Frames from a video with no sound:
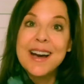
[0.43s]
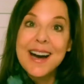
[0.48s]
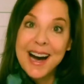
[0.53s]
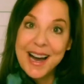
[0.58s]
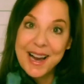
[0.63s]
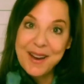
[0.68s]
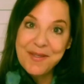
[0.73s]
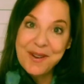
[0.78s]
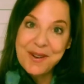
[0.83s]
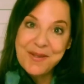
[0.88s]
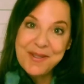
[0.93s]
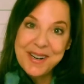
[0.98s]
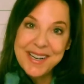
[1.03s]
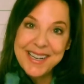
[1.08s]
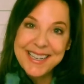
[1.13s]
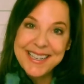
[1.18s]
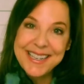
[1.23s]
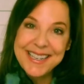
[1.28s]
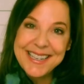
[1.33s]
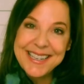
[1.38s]
Hi
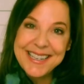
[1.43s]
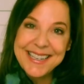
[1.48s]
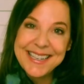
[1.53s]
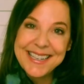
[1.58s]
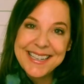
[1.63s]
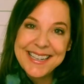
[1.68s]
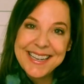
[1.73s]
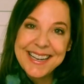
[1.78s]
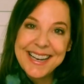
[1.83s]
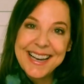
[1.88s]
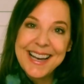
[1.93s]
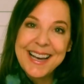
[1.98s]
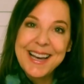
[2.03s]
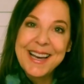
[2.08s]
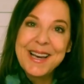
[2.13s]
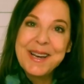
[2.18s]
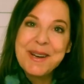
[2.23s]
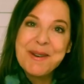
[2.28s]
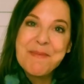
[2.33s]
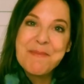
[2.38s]
everyone.
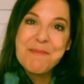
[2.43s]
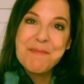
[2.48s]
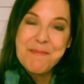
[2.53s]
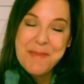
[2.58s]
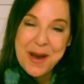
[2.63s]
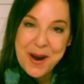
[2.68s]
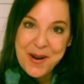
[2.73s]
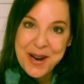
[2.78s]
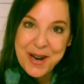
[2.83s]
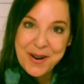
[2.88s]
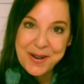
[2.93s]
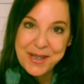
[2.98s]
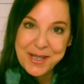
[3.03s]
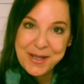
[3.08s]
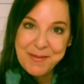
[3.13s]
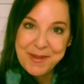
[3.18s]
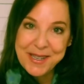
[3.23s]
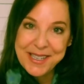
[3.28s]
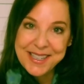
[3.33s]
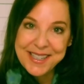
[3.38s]
Merry
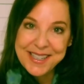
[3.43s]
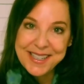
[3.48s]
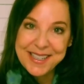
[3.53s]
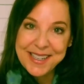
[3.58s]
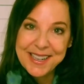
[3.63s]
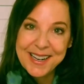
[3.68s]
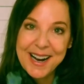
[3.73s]
Christmas.